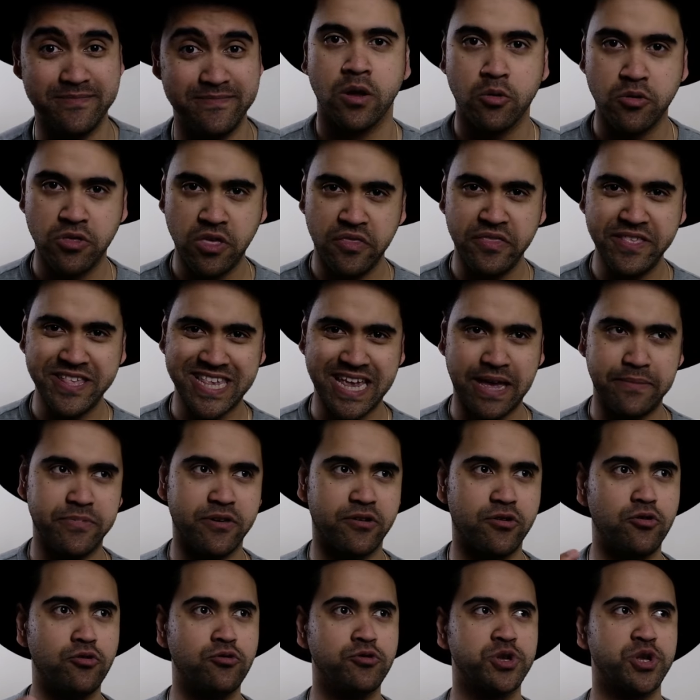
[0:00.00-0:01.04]
Within this app, there
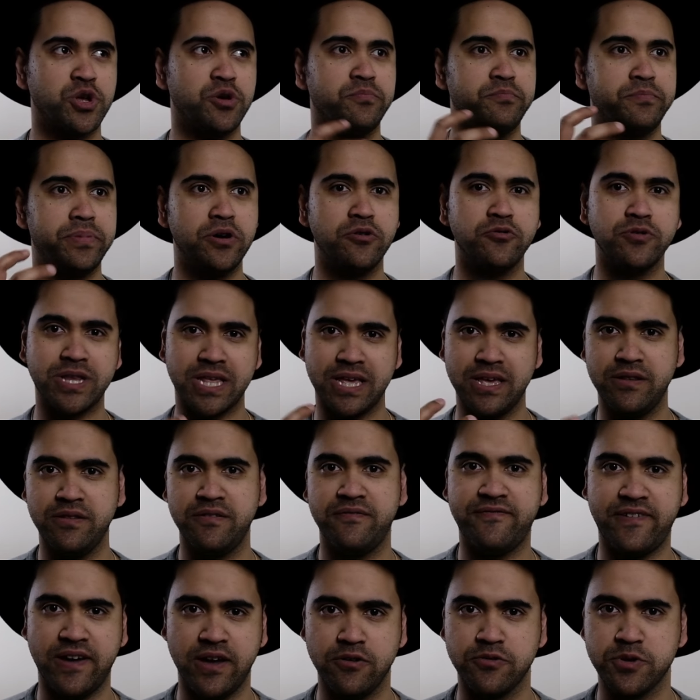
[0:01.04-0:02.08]
are also built-in
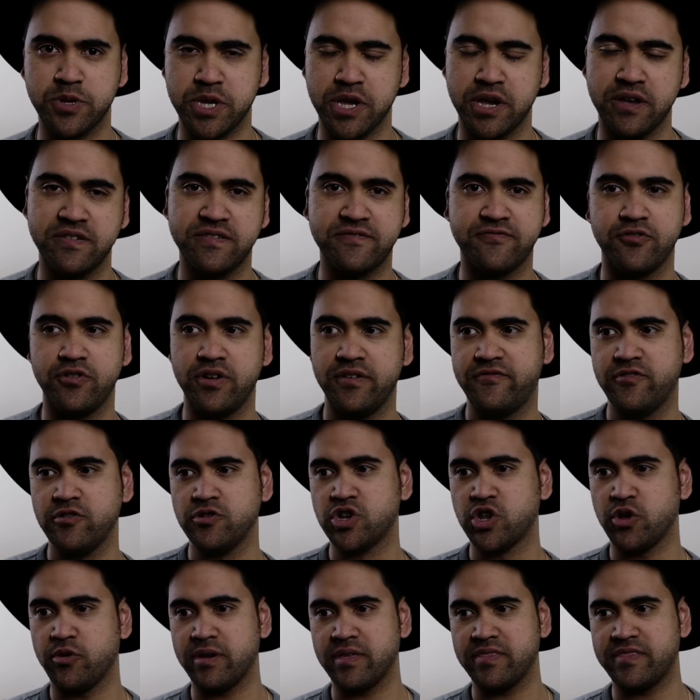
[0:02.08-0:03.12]
fail-safes for if you're
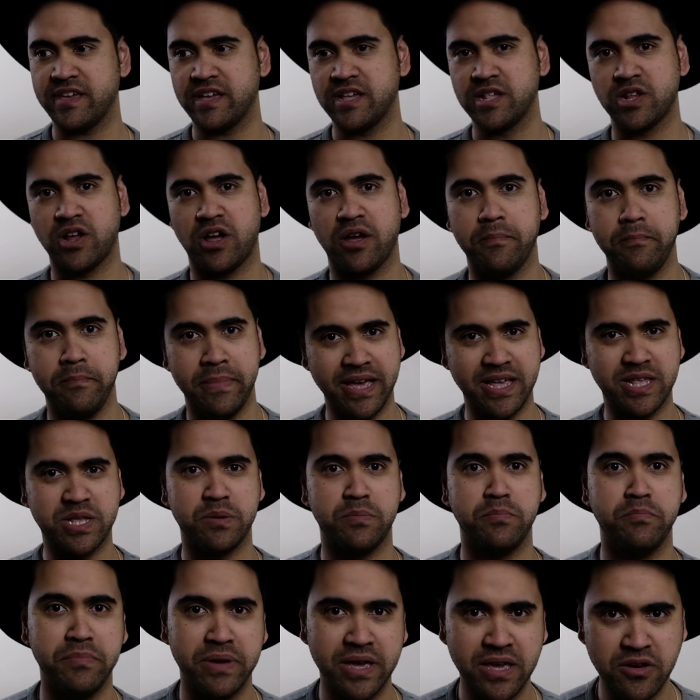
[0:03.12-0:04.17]
doing things like mix
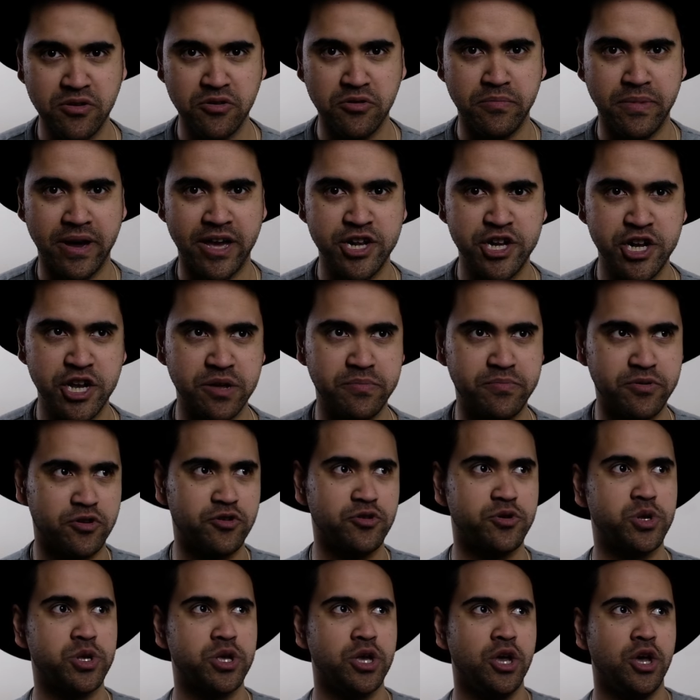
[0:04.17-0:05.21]
and mingle Magic,
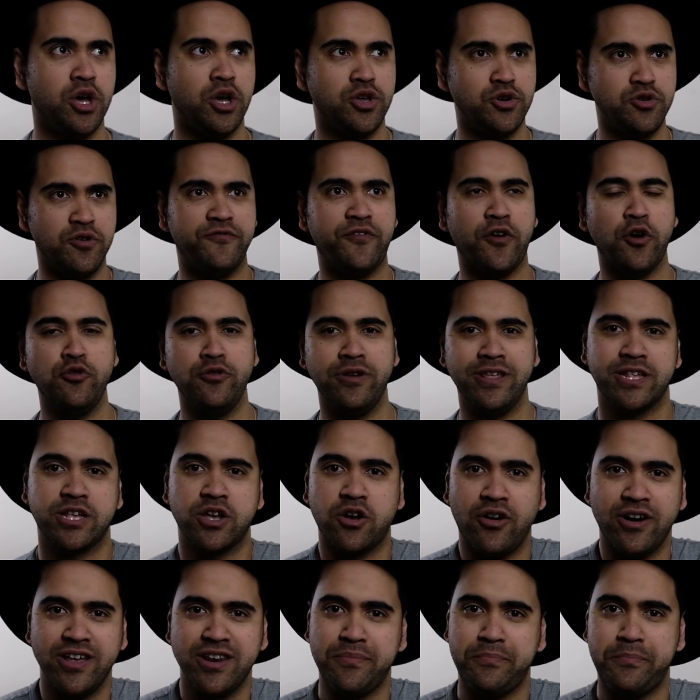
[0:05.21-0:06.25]
because your phone is
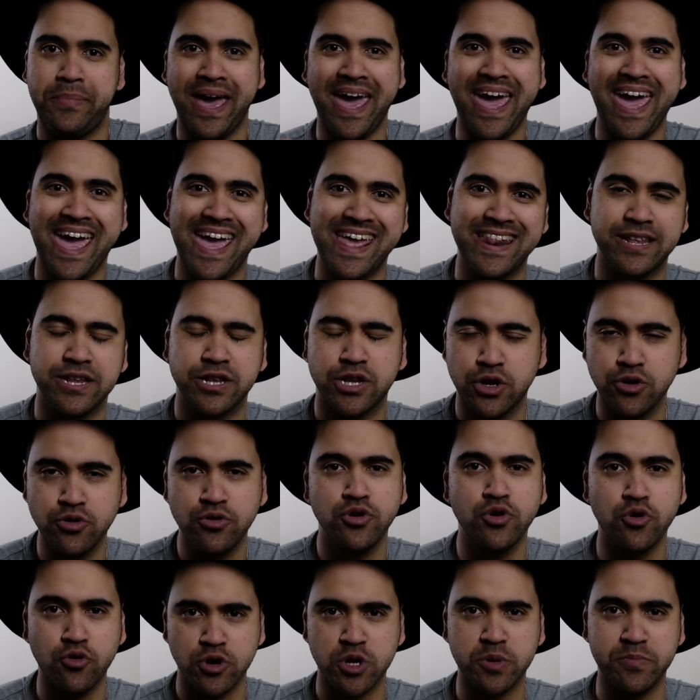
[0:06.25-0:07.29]
kind of paired to
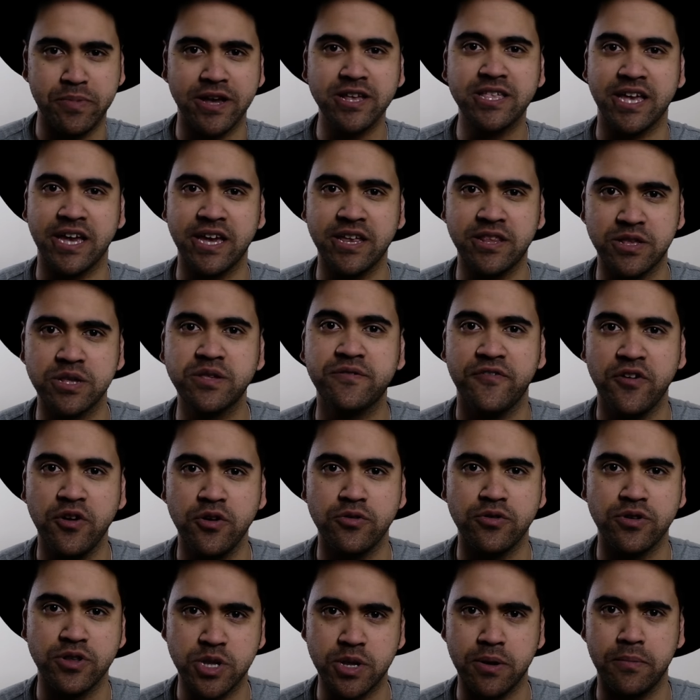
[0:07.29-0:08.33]
your spectator's
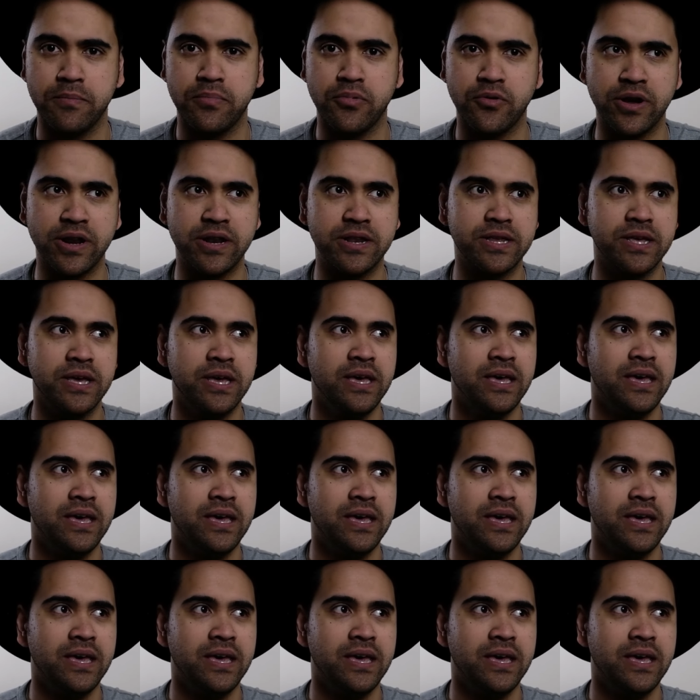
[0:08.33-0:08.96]
phone at some point.